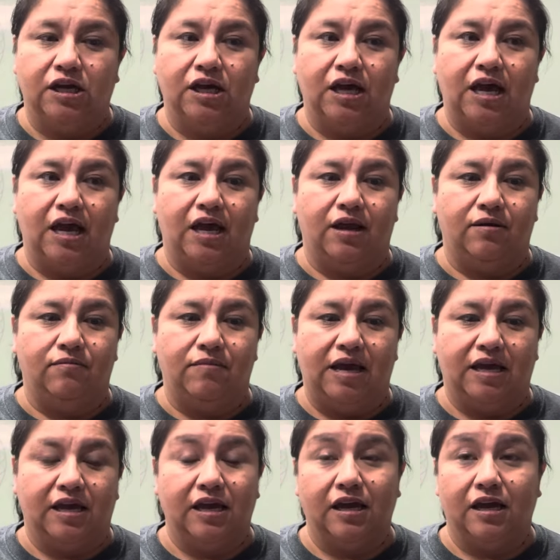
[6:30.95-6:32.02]
and
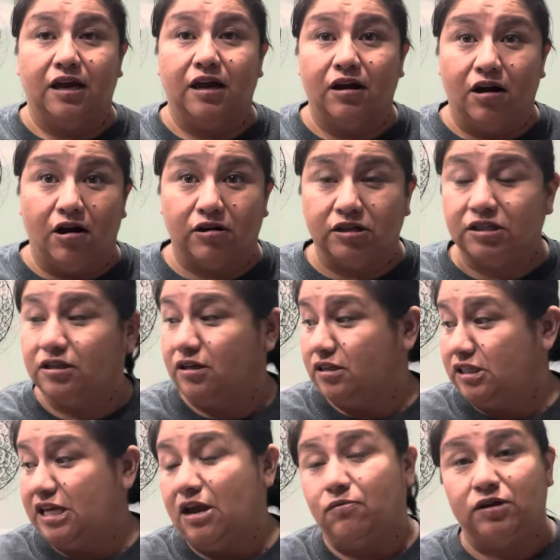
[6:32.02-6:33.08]
making our
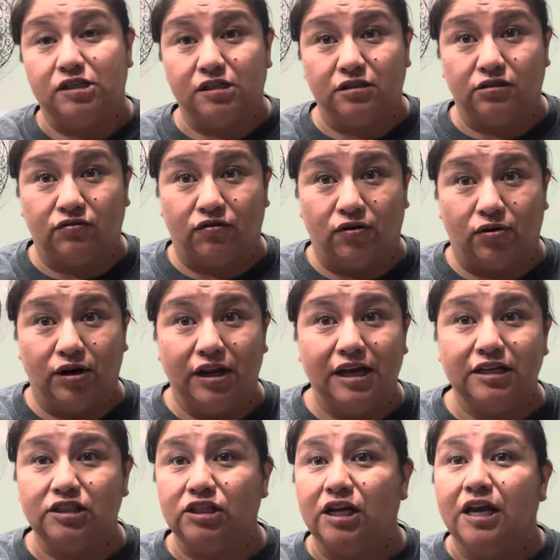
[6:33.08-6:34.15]
sandwiches for
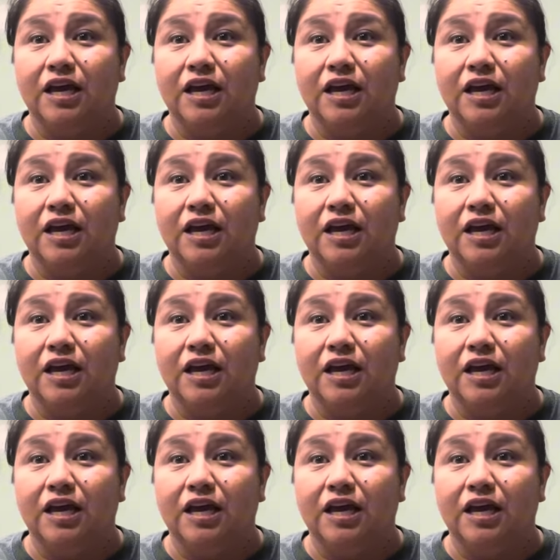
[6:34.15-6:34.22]
lunch,